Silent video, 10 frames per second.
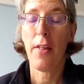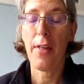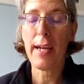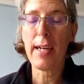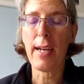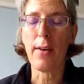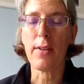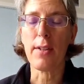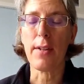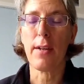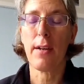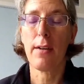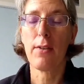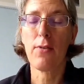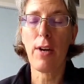Thank you to the
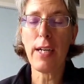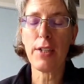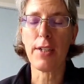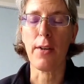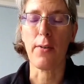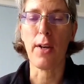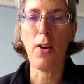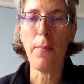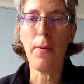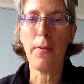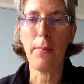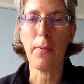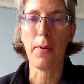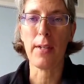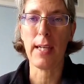Greystoke Open the
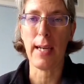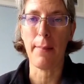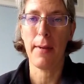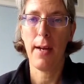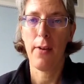Book team